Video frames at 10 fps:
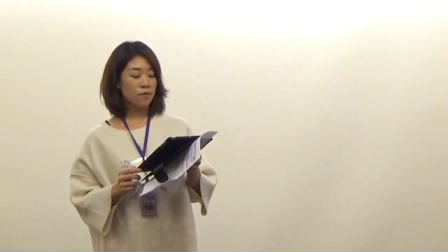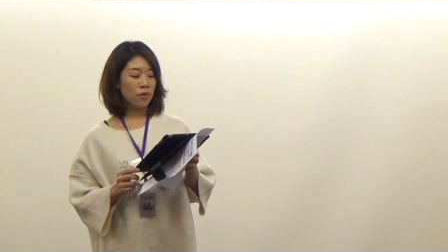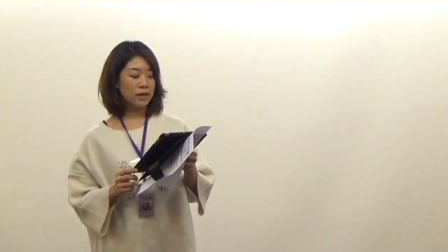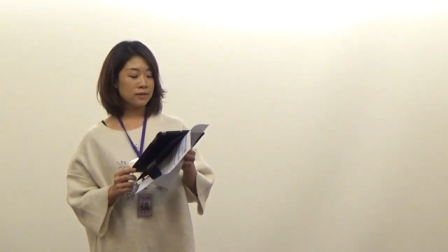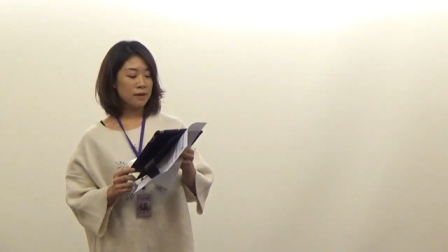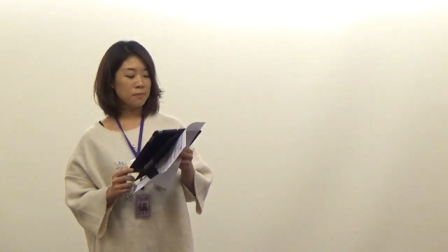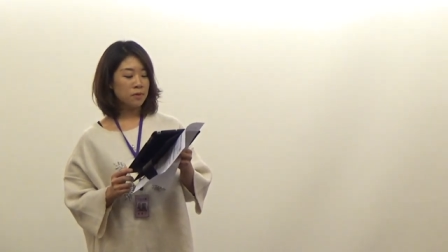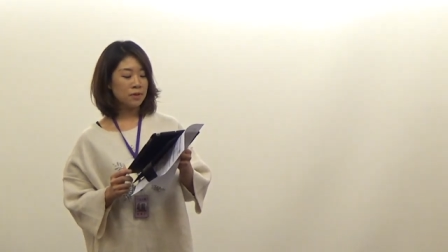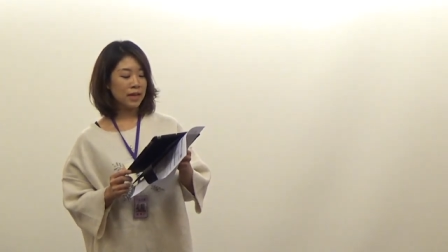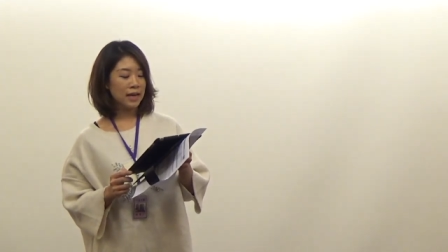For
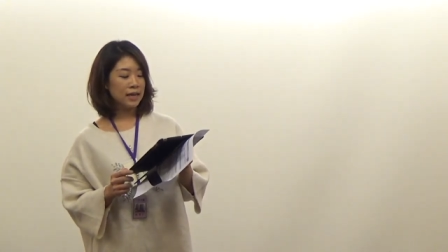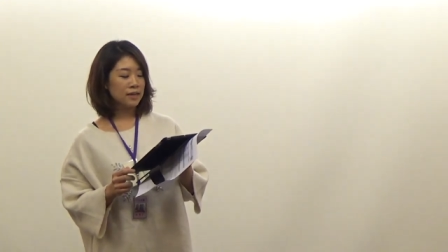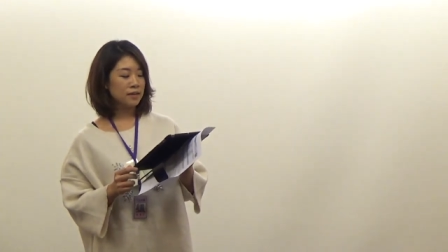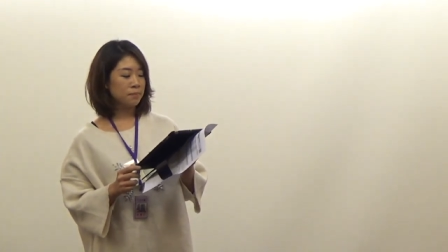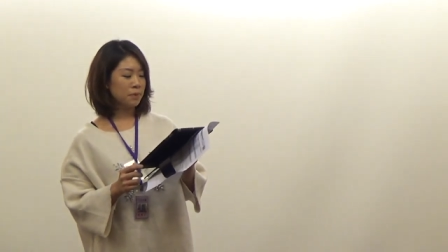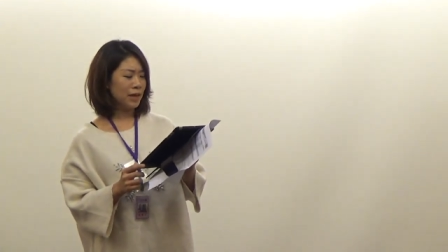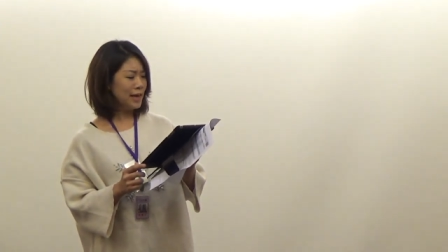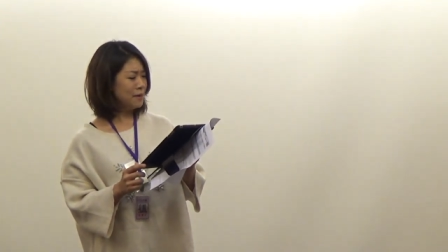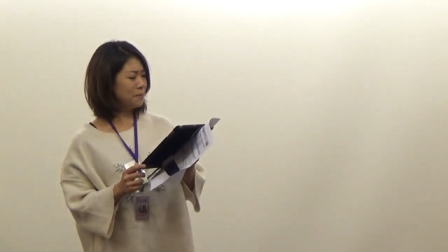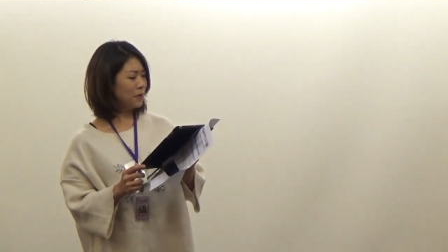example, like
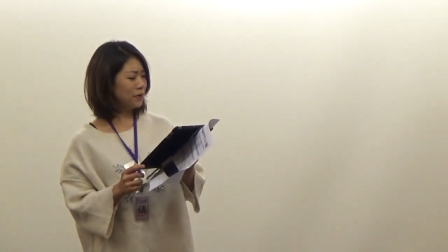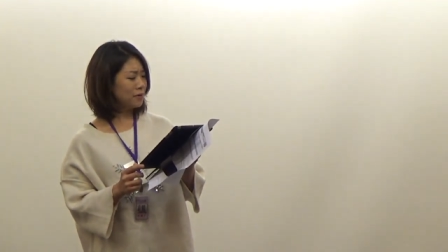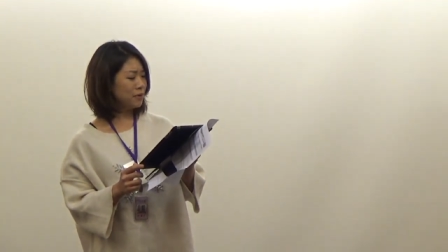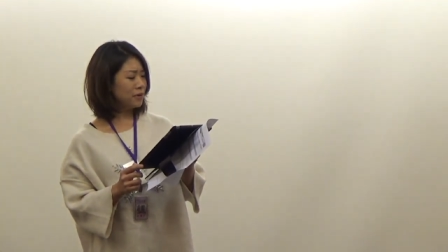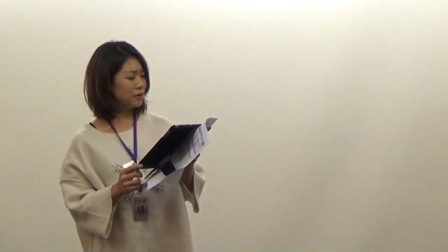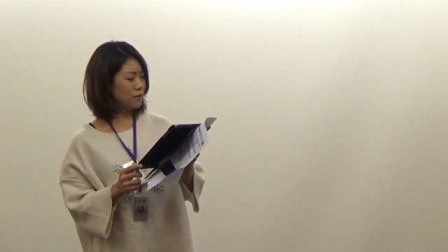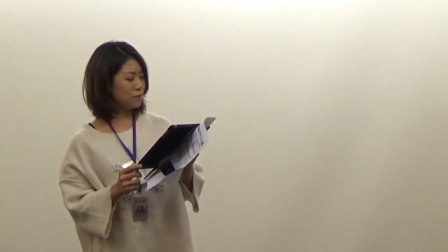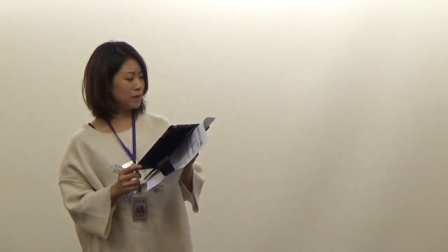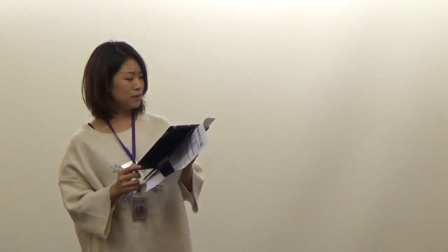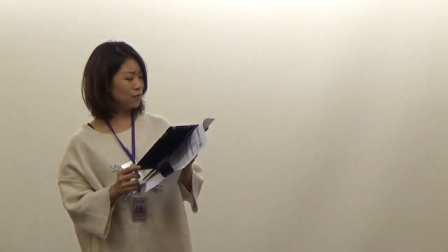playing Pokemon
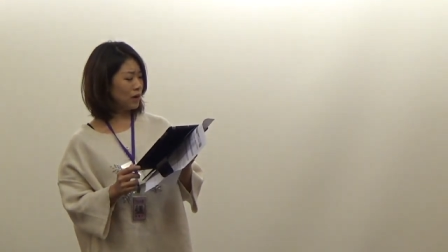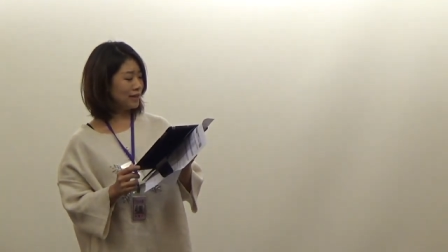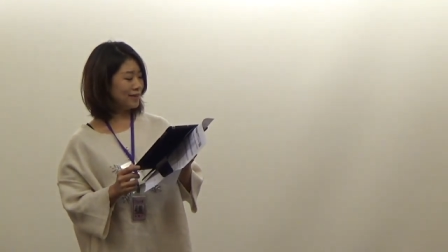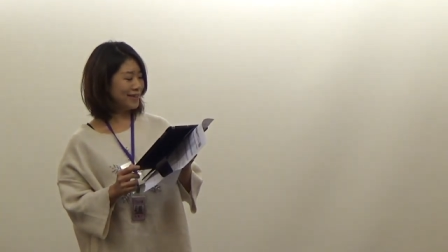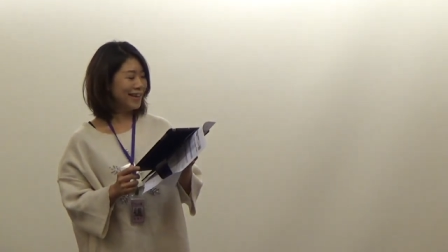Go with friends.